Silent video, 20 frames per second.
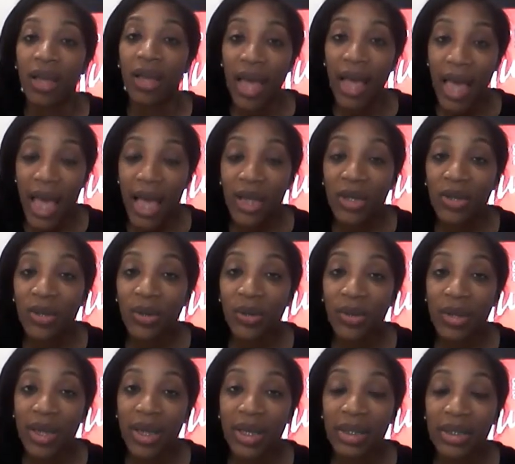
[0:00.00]
Asher
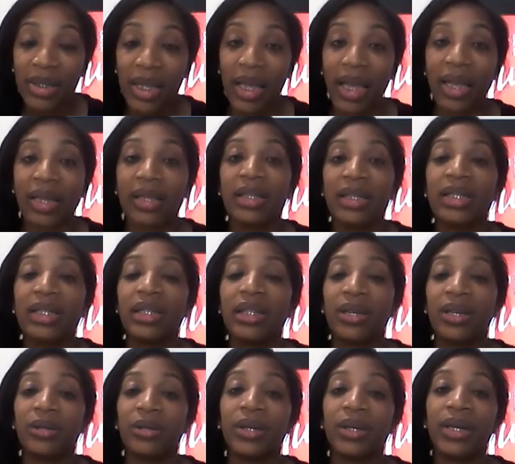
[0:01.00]
thinks that Annalise
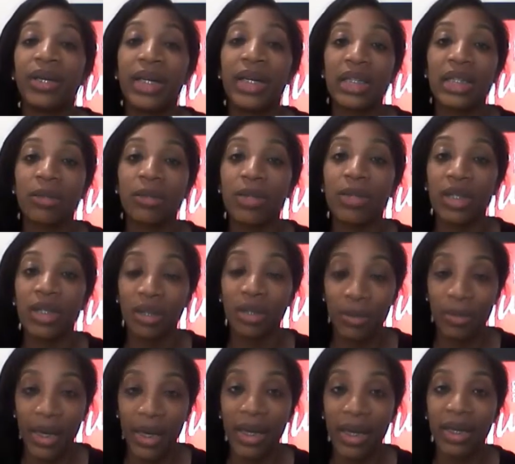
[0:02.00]
killed her husband as
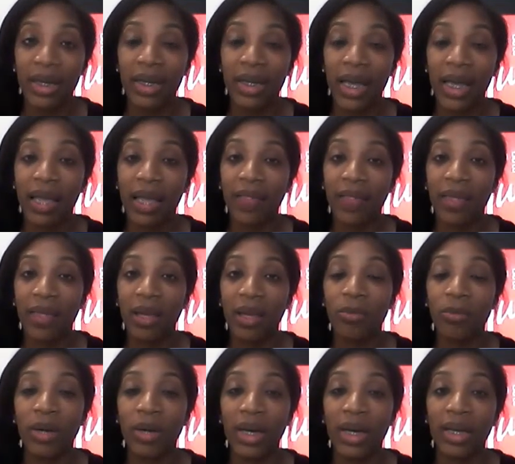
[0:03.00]
well, and
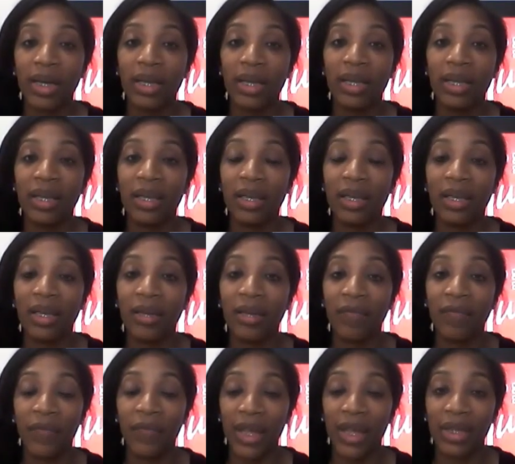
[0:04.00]
then Bunny
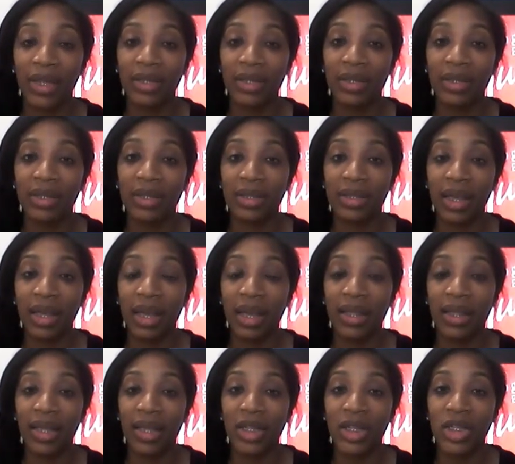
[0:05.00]
confessed and
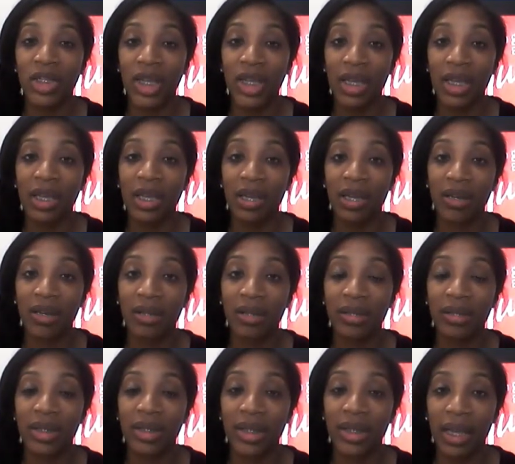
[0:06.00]
said that she
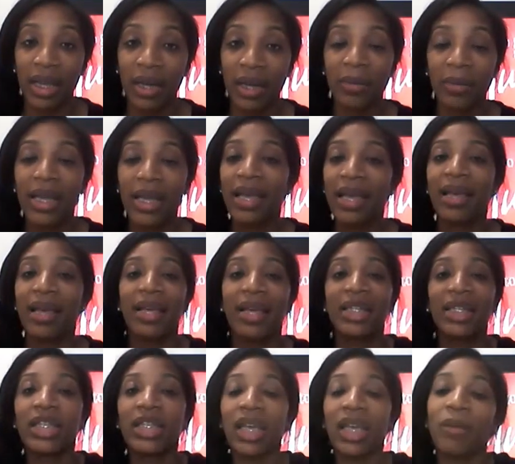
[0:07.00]
killed Sam.
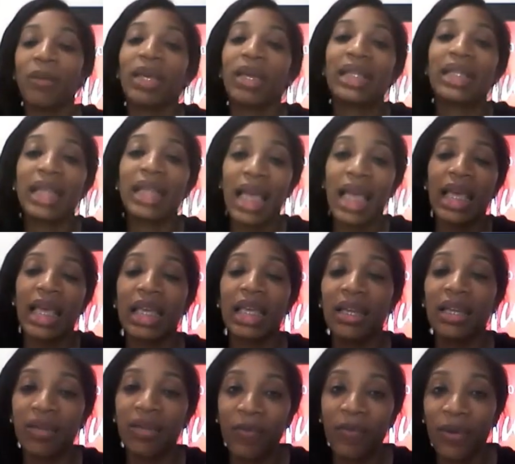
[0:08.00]
She be
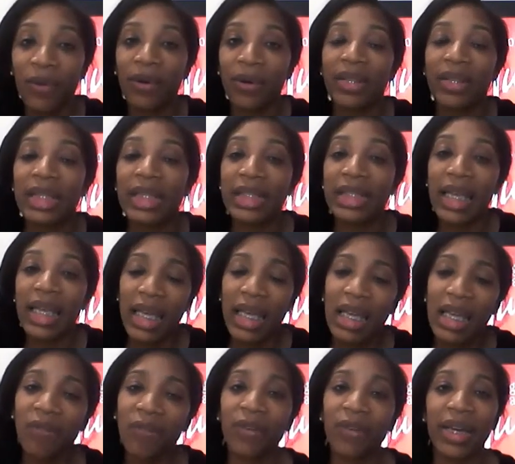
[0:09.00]
taking for the
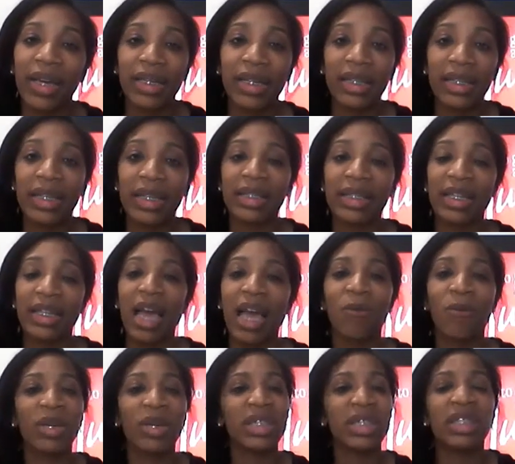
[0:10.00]
team for Annalise, and
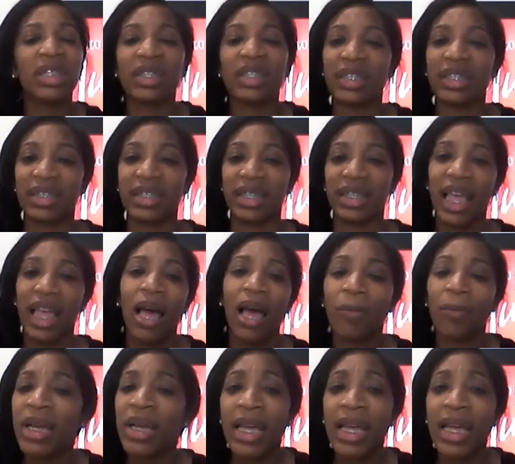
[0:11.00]
I wish she'd just slap